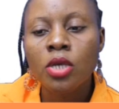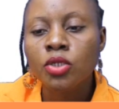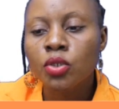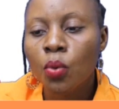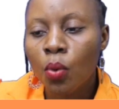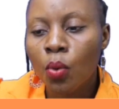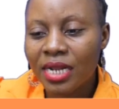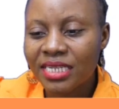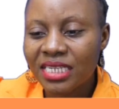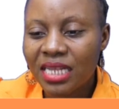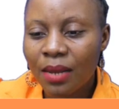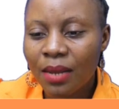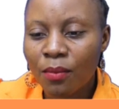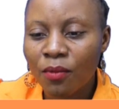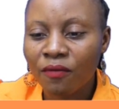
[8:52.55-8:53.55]
So what
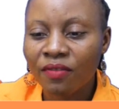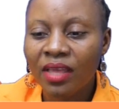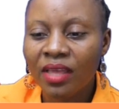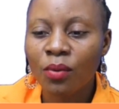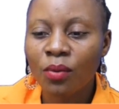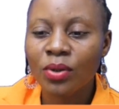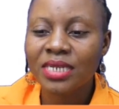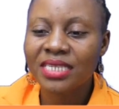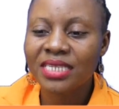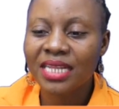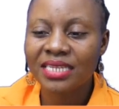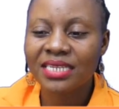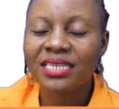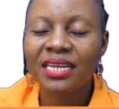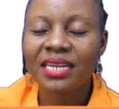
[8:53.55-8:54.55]
is the
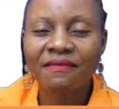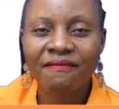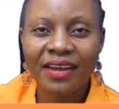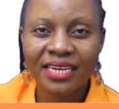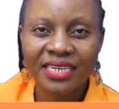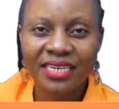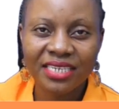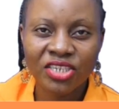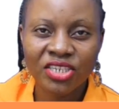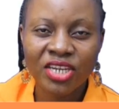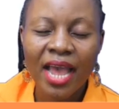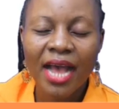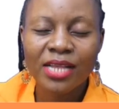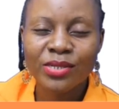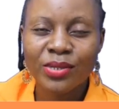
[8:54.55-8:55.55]

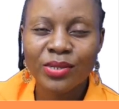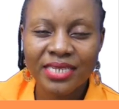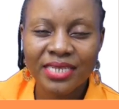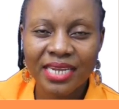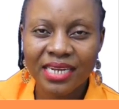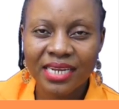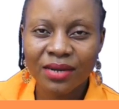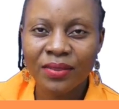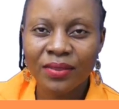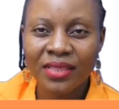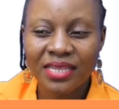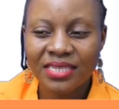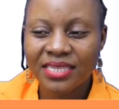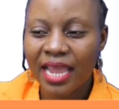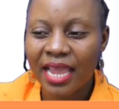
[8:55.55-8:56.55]
disadvantage associated with
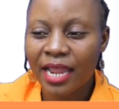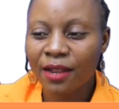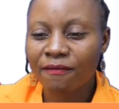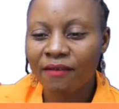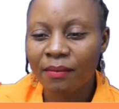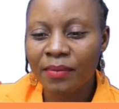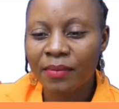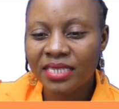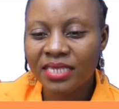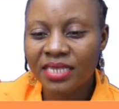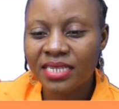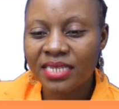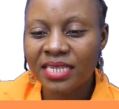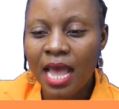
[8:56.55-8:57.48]
this kind of a business?